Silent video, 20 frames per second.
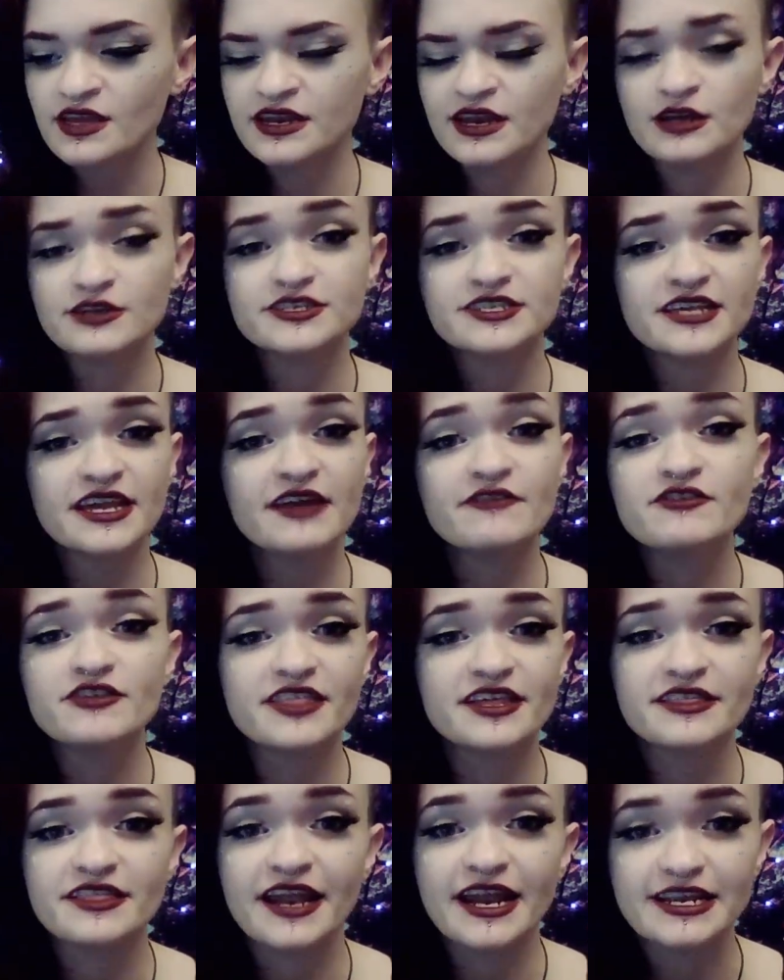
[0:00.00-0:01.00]
And I'll say
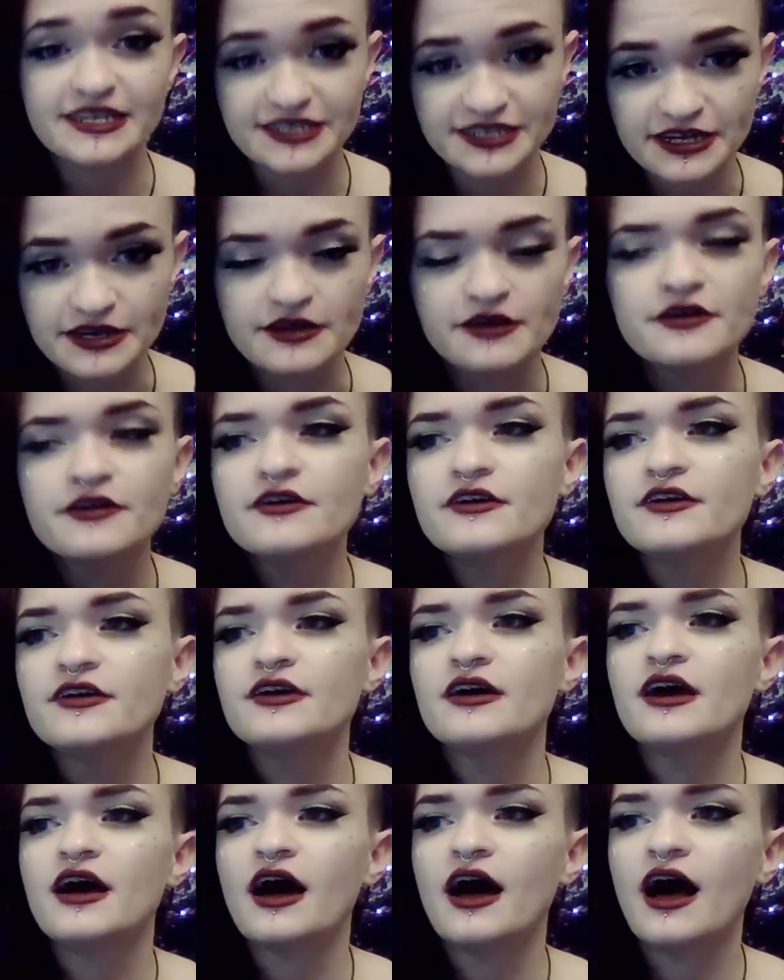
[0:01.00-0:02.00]
everything that I see.
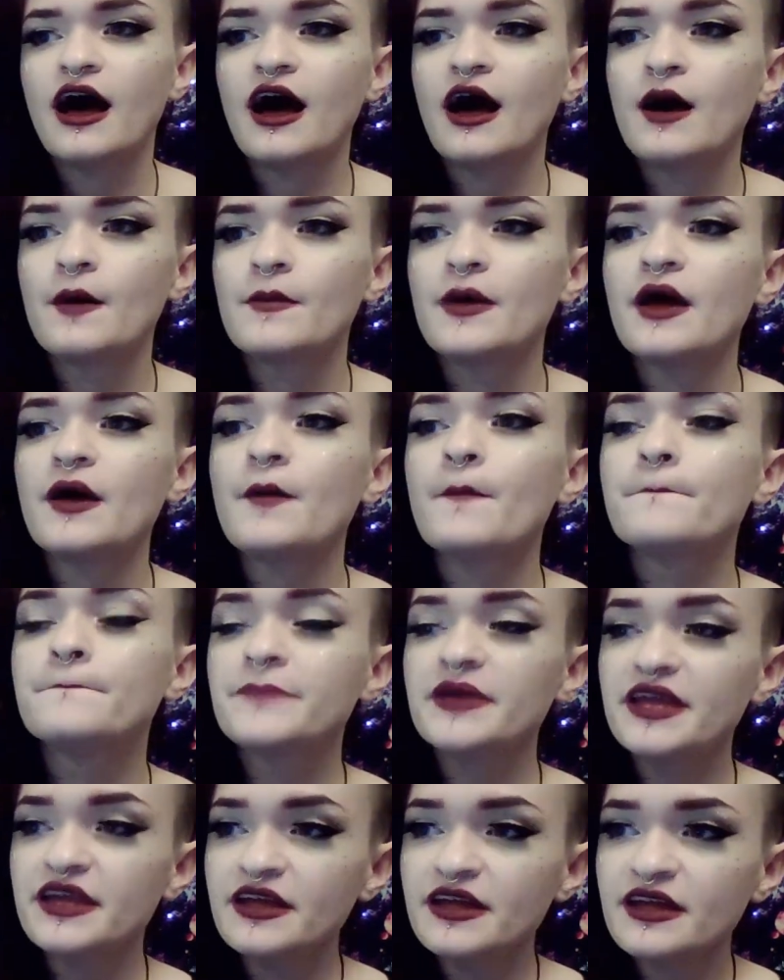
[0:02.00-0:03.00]
Um,
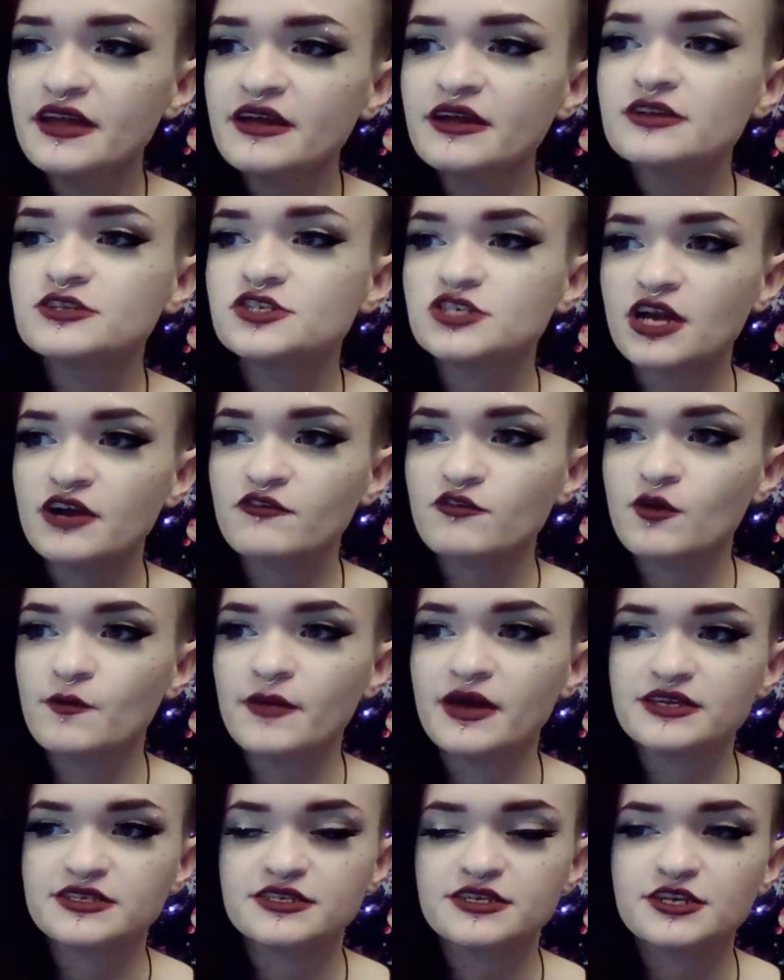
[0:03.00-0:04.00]
being a general
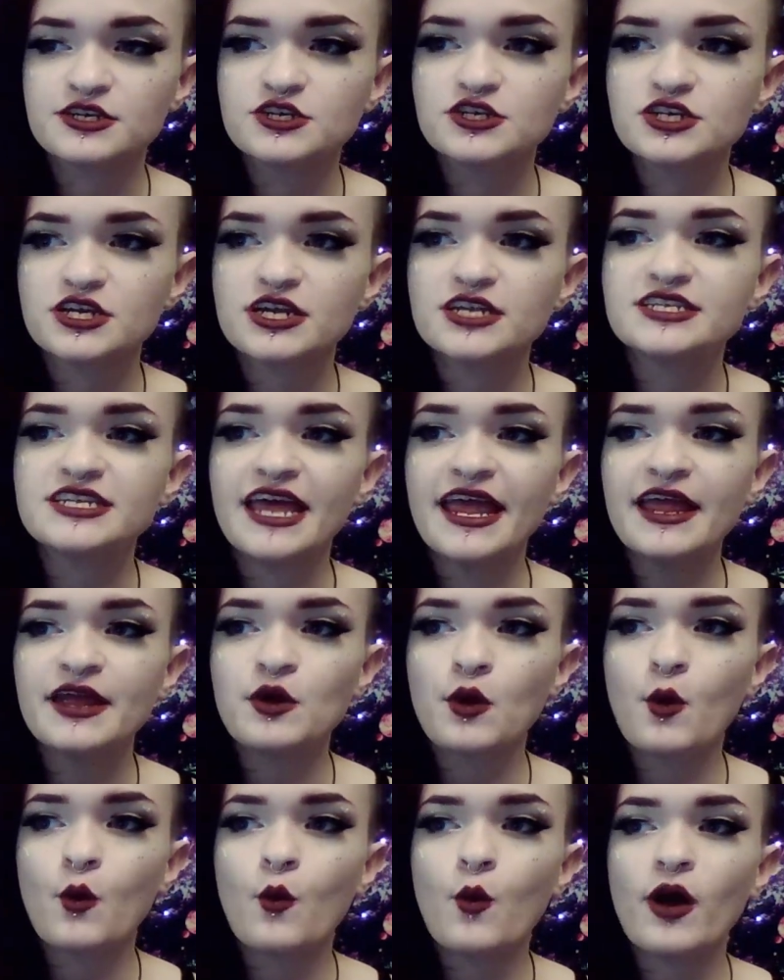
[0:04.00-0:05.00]
message,
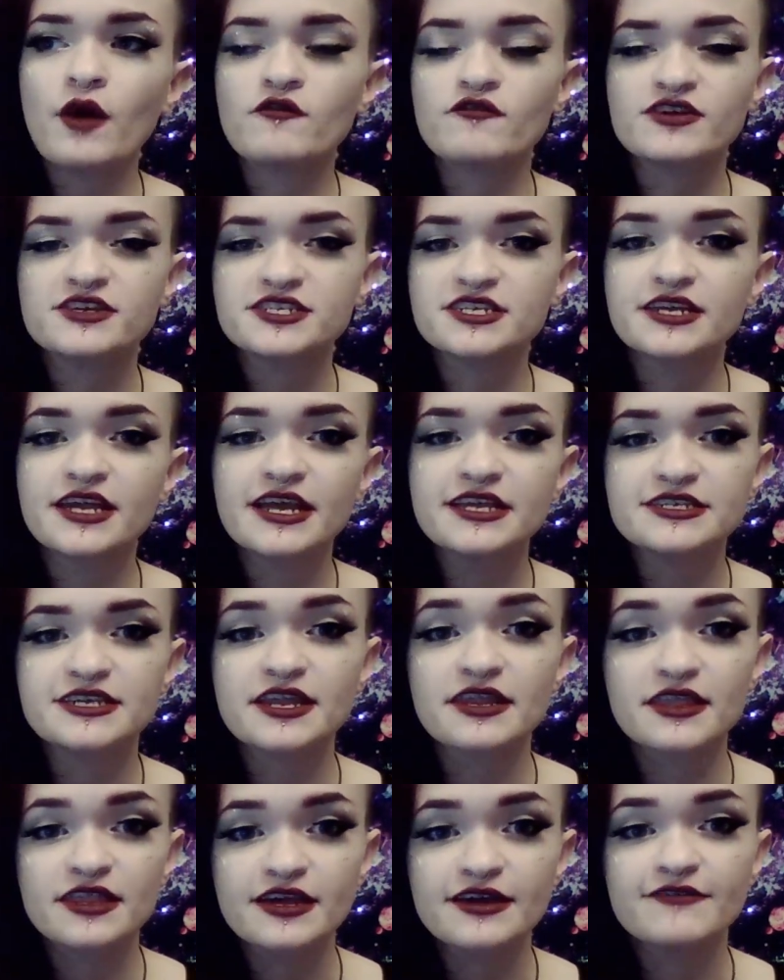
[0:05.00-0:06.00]
take what resonates
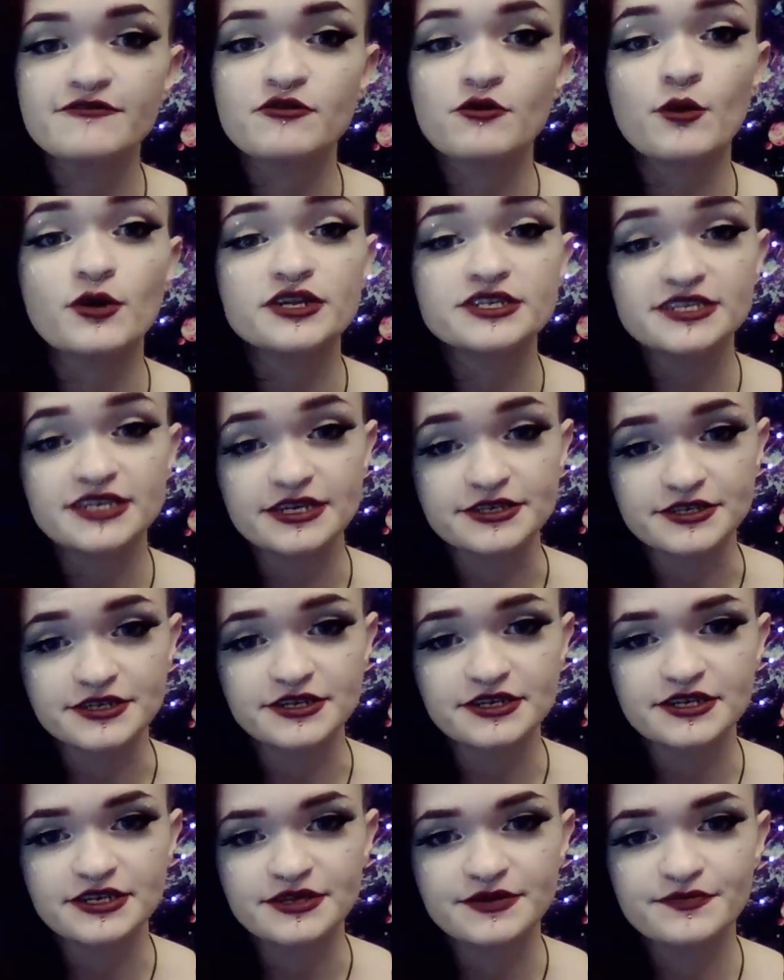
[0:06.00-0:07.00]
and leave what
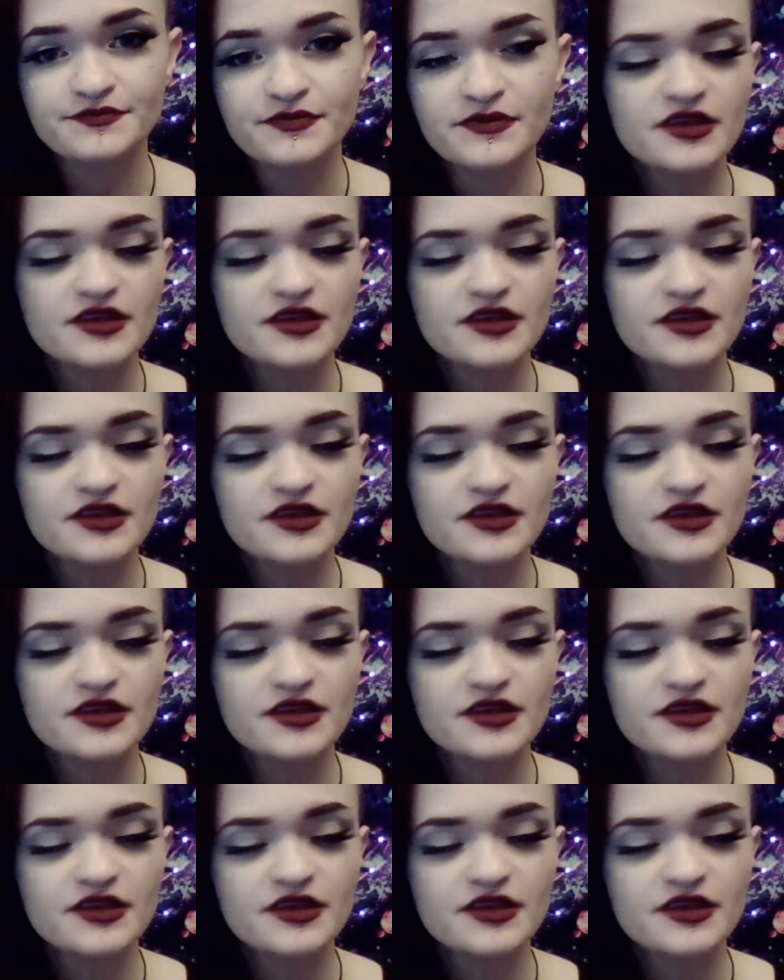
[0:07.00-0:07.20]
doesn't.